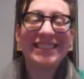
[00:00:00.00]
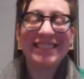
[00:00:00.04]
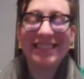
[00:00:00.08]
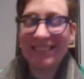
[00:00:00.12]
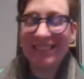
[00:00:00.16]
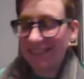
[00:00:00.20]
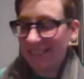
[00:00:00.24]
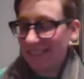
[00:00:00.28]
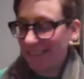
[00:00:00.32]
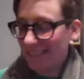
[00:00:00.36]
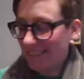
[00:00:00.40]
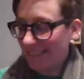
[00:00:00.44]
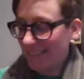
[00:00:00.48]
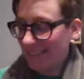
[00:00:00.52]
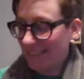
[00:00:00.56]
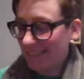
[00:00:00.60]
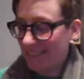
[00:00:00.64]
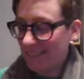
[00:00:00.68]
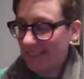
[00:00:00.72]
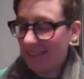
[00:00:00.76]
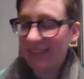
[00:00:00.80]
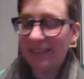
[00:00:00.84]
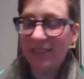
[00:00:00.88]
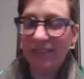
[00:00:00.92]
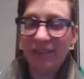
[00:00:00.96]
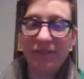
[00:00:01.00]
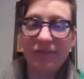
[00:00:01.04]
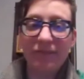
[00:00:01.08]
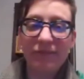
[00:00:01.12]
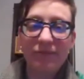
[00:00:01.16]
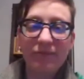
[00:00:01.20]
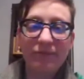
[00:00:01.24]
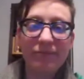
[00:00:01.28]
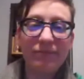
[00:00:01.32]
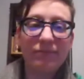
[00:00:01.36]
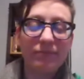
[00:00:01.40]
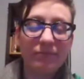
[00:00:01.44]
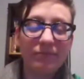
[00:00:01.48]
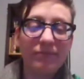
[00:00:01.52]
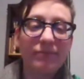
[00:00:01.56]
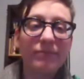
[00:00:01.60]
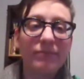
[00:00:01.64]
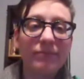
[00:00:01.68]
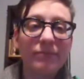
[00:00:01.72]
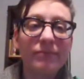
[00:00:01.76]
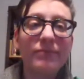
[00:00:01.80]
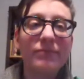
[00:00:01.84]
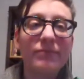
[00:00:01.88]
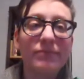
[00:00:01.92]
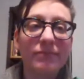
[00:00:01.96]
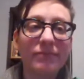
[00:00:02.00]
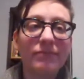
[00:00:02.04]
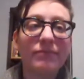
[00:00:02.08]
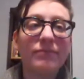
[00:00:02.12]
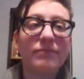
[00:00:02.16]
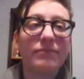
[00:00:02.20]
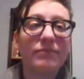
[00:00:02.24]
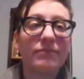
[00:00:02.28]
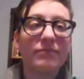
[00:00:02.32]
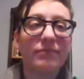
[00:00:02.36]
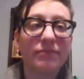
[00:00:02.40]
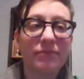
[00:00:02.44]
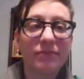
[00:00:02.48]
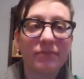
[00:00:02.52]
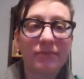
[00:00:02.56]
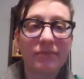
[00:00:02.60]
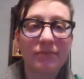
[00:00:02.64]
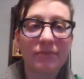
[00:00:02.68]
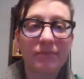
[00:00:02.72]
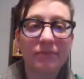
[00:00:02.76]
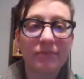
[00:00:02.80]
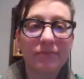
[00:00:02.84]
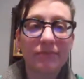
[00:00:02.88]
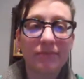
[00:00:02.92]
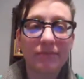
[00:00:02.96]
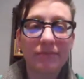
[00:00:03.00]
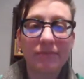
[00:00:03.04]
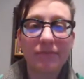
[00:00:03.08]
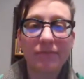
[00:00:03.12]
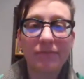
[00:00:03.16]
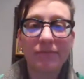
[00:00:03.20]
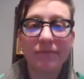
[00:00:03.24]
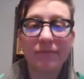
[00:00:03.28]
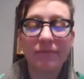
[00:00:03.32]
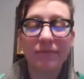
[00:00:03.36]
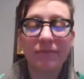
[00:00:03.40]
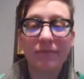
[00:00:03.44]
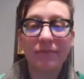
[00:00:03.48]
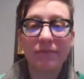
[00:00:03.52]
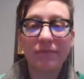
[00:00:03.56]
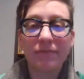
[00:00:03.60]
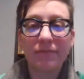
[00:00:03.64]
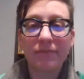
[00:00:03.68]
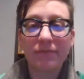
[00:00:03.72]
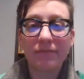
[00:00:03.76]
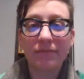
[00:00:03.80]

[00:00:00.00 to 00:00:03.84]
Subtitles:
[no speech]